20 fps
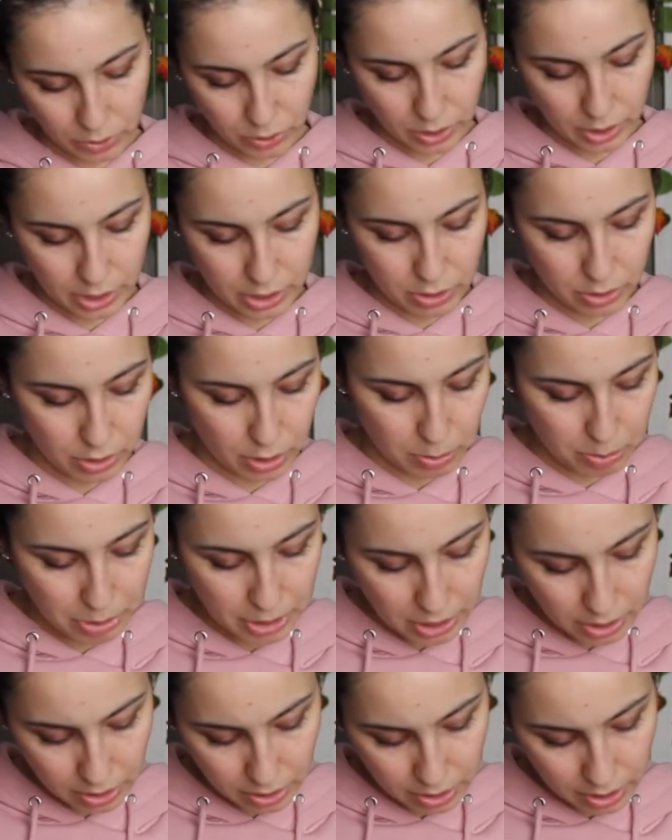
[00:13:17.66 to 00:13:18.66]
Okay, so they're
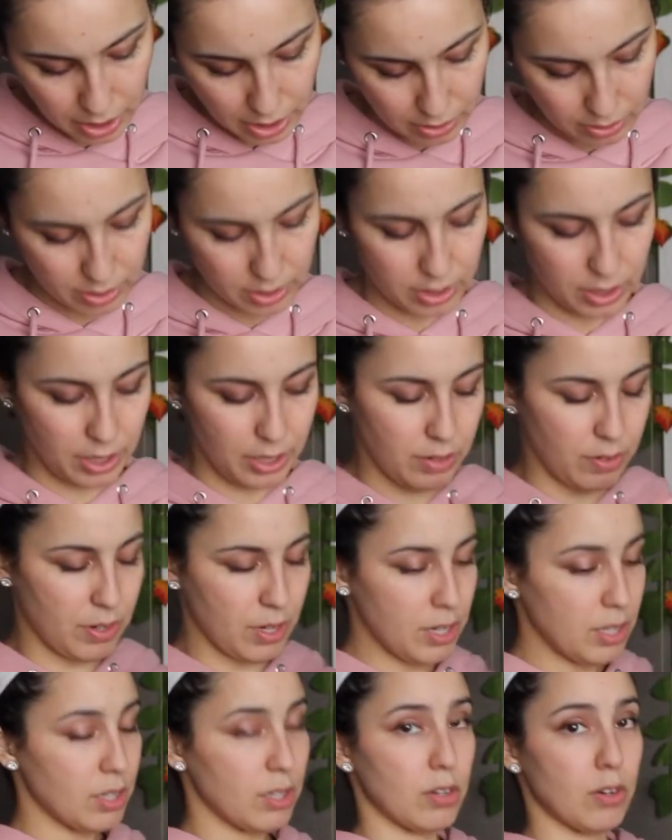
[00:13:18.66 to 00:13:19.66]
pink on the outside,
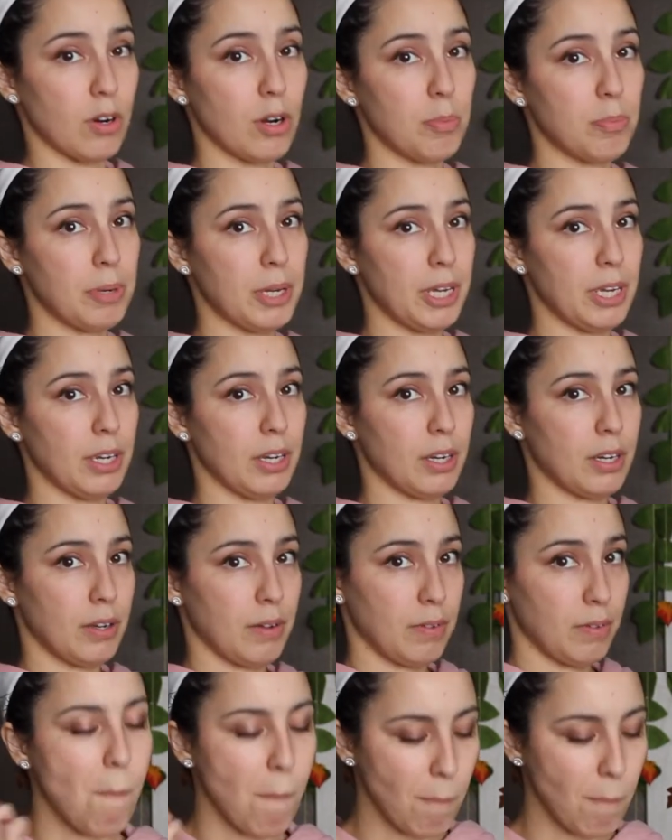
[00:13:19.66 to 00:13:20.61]
right? They're all pink.